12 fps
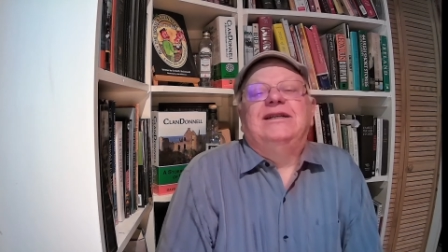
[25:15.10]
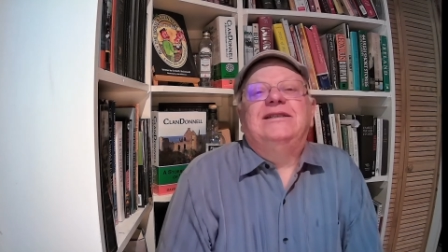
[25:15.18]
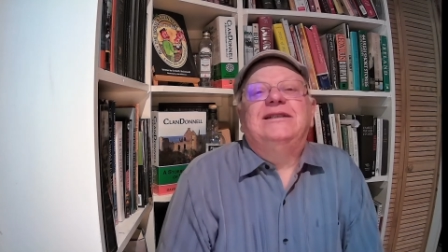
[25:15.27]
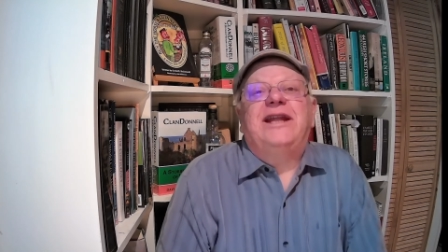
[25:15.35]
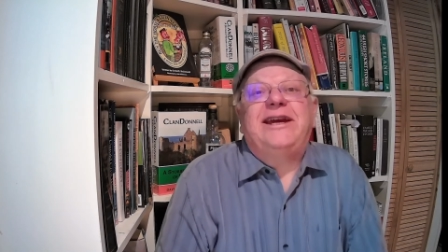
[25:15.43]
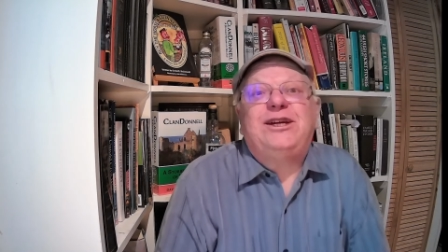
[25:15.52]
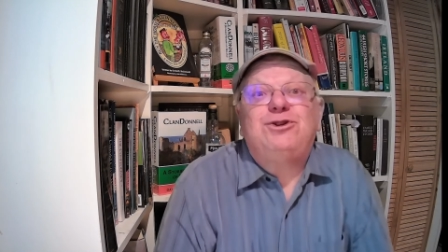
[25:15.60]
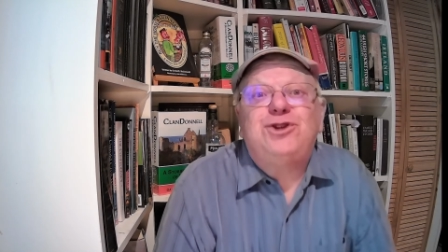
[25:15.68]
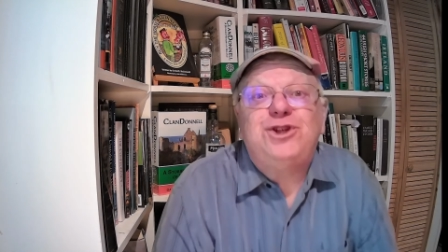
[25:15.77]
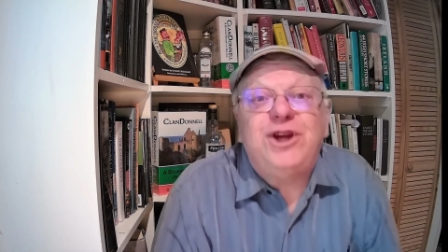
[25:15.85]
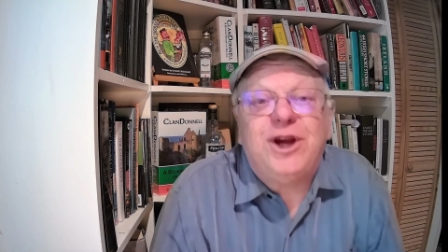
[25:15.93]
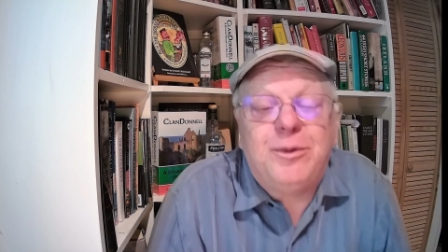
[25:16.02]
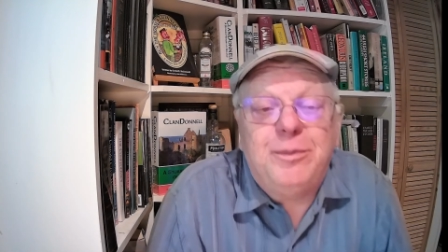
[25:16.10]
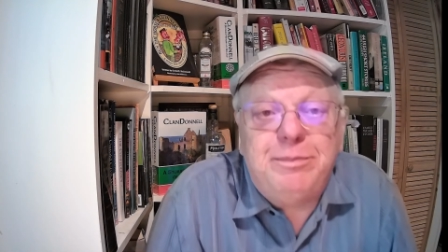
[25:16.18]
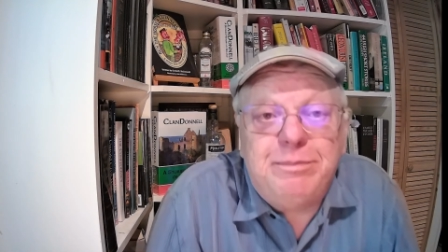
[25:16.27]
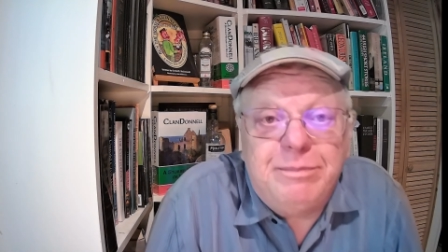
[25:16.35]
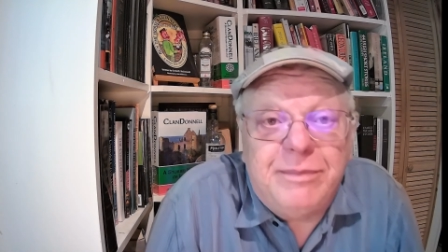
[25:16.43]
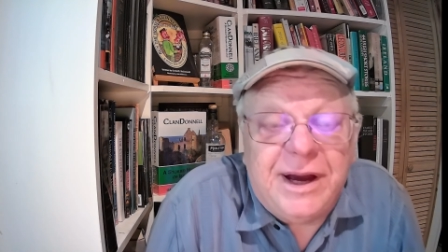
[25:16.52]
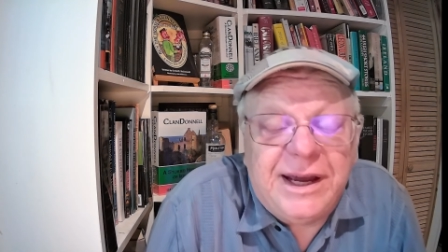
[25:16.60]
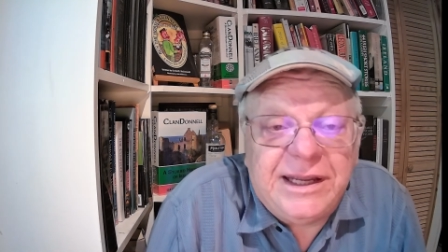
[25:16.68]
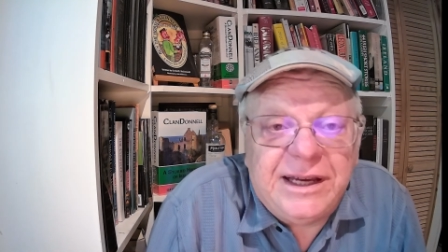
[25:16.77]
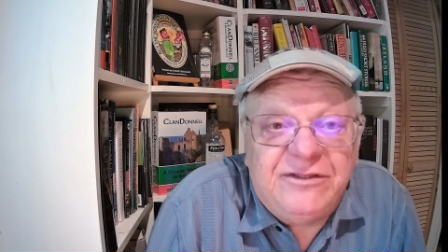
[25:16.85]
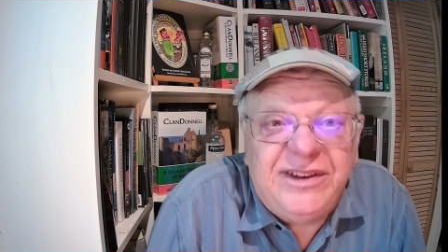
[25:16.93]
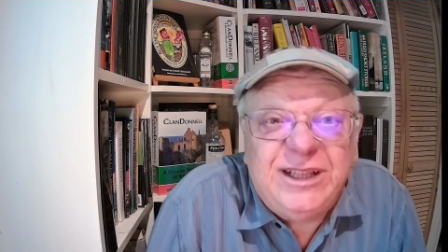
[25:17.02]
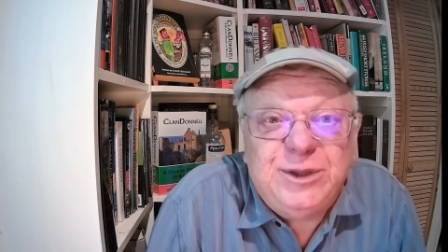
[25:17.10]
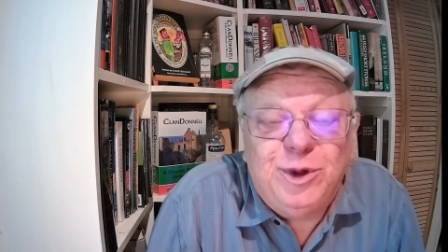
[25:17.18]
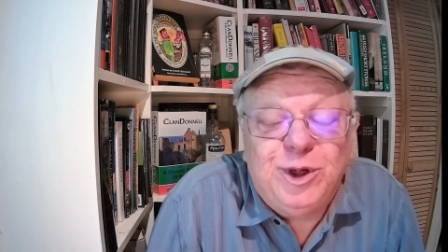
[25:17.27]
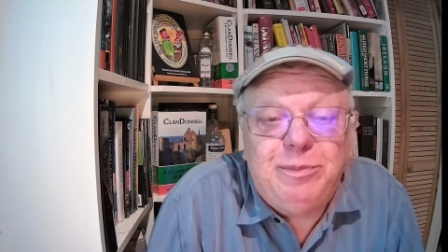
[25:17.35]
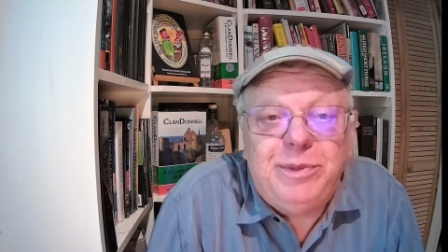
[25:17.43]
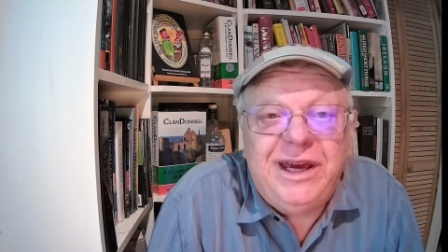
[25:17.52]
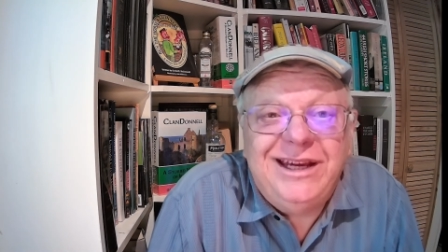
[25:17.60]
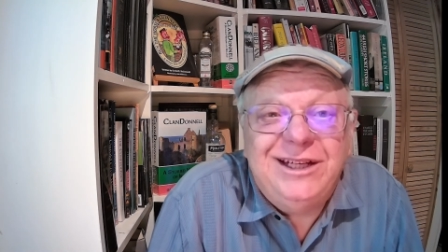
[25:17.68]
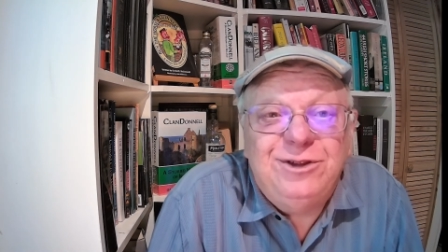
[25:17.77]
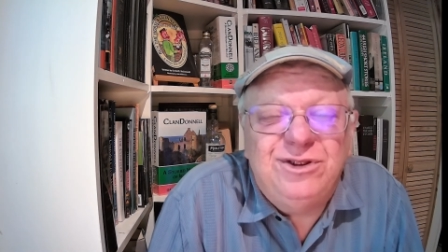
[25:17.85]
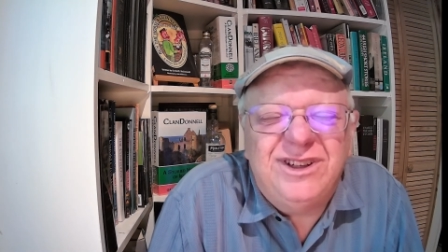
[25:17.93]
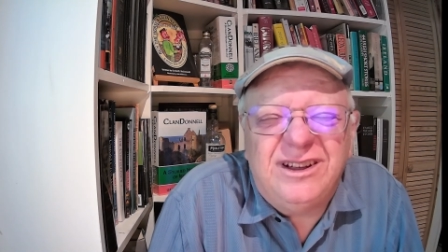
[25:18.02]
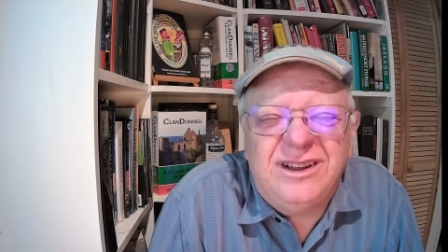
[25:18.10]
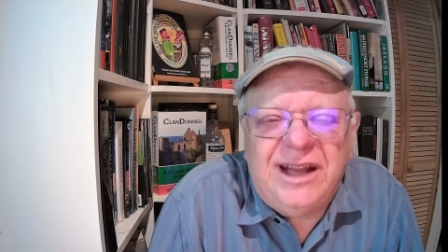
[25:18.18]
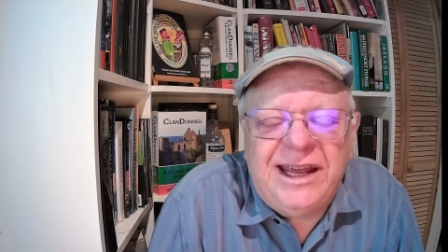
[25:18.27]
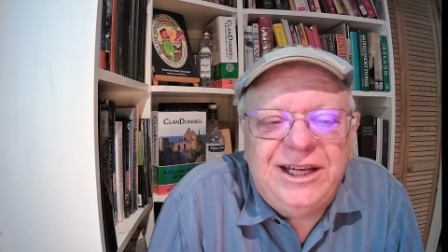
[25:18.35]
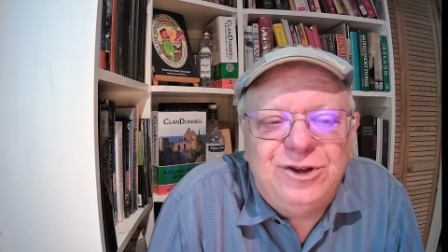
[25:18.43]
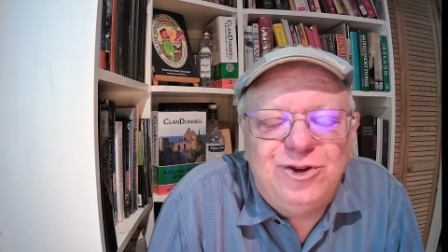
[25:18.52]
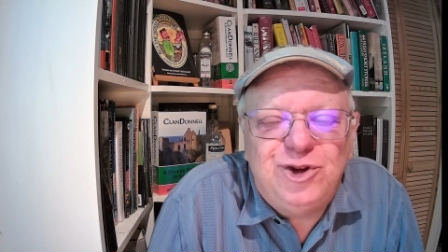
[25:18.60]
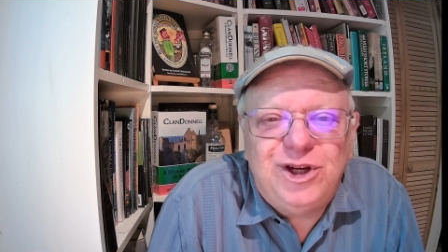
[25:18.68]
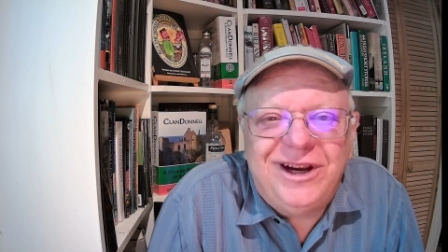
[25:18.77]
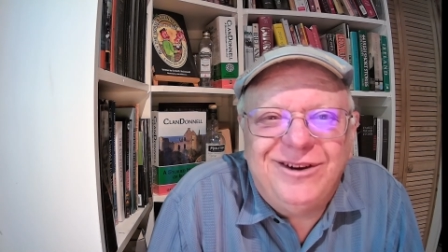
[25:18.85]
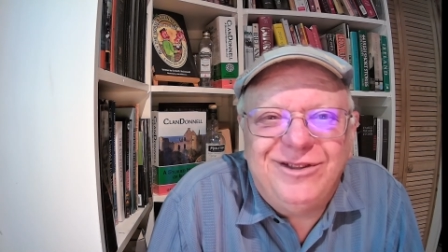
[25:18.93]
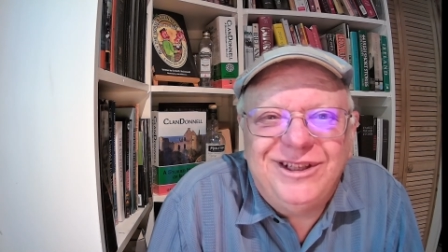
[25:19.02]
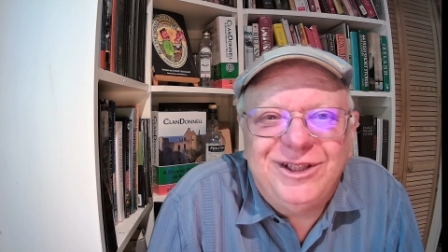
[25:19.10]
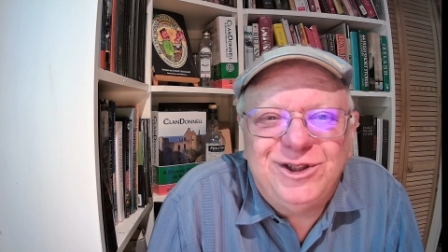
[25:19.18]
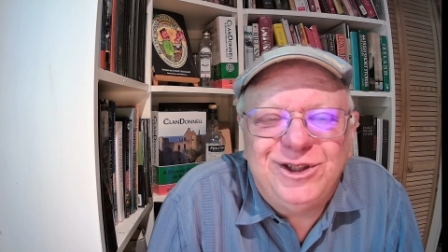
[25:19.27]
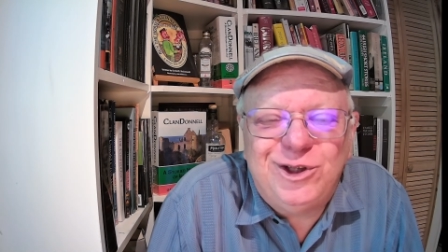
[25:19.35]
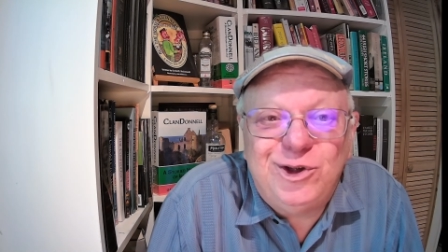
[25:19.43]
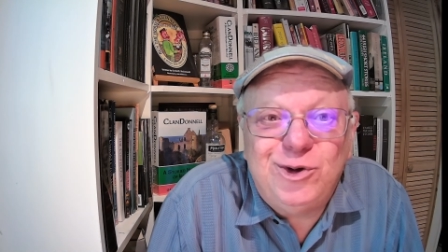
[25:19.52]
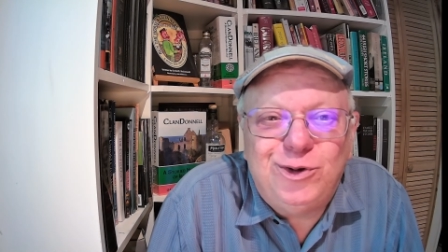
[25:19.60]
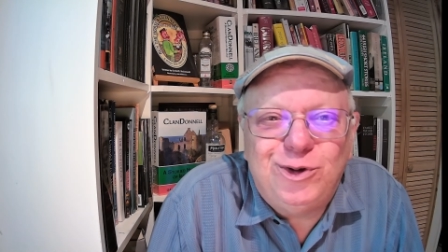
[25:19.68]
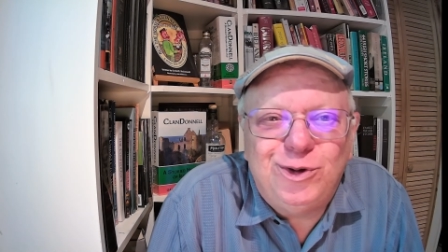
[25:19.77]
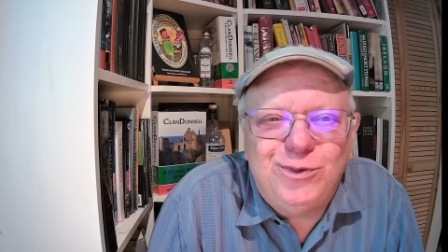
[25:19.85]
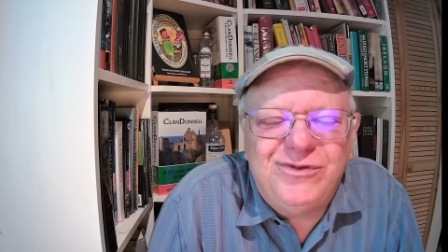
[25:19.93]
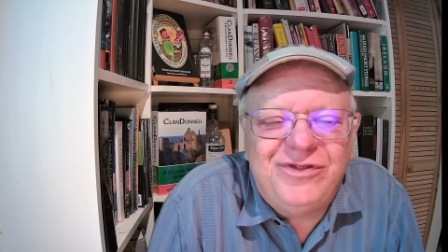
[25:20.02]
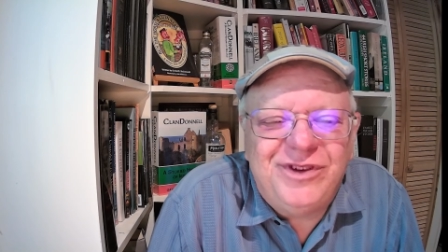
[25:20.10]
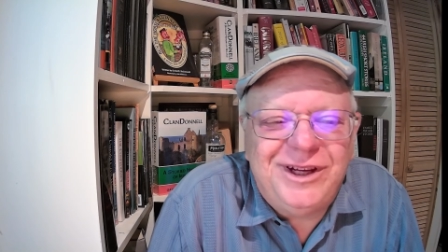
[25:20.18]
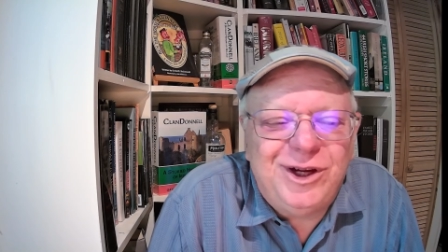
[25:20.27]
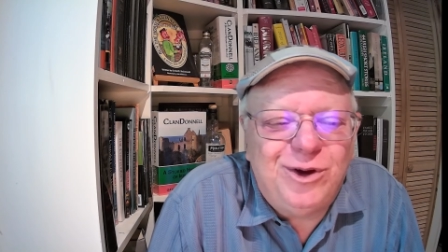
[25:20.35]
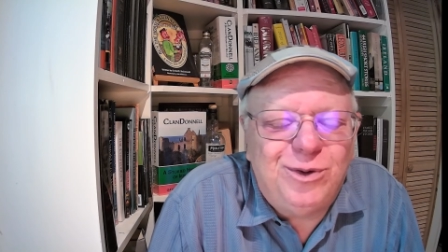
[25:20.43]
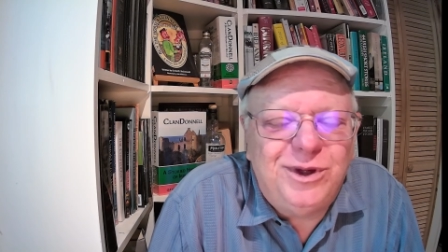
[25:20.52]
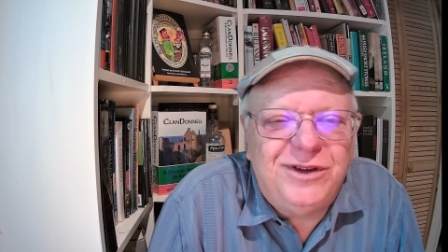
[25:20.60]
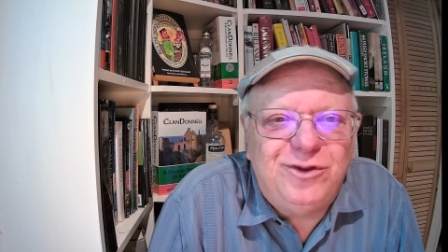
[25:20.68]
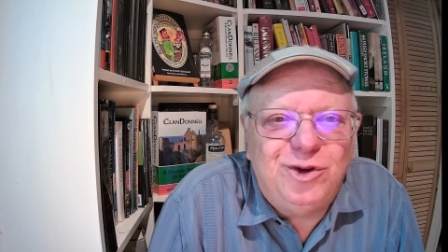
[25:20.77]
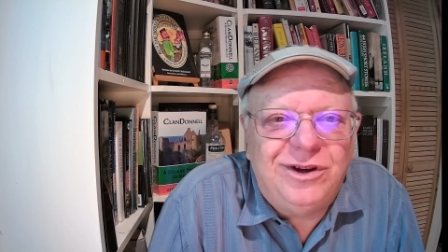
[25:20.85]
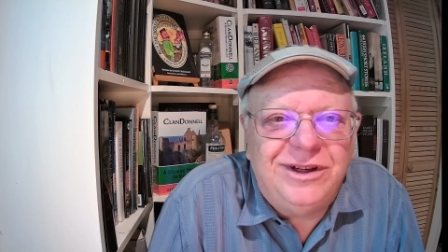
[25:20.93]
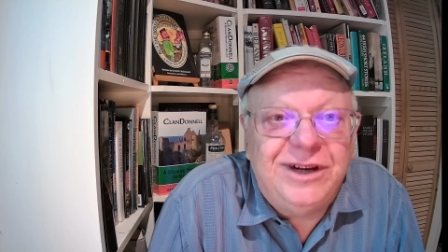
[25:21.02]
Like and share my Facebook page, and like and share this YouTube video if